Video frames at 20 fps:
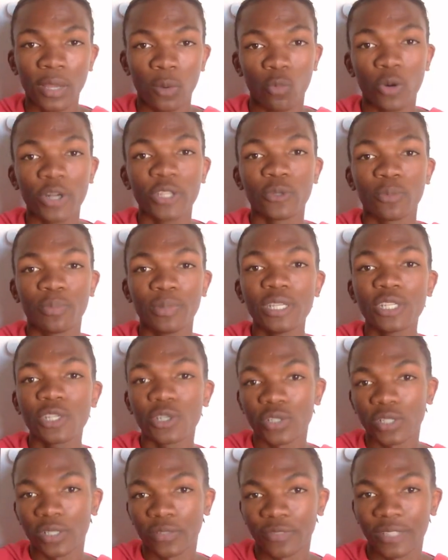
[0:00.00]
When you beat
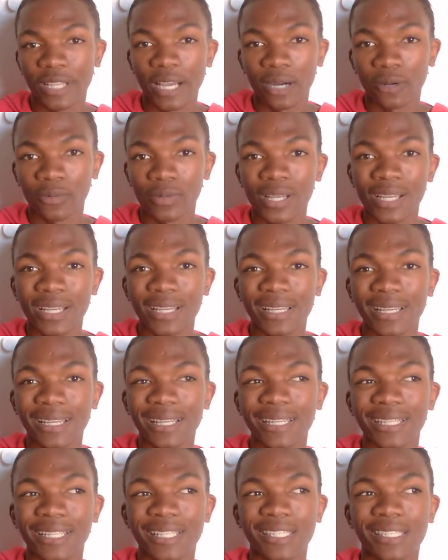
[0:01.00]
yourself down,
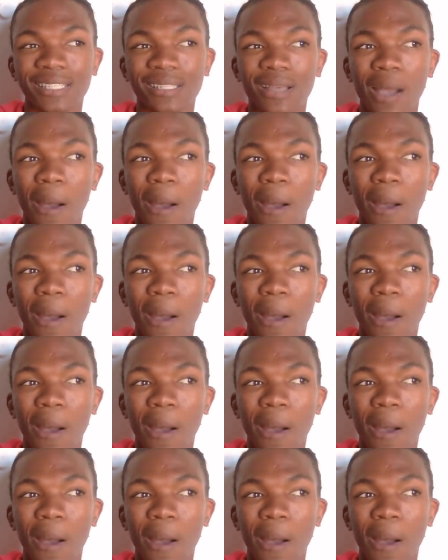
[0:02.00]
it's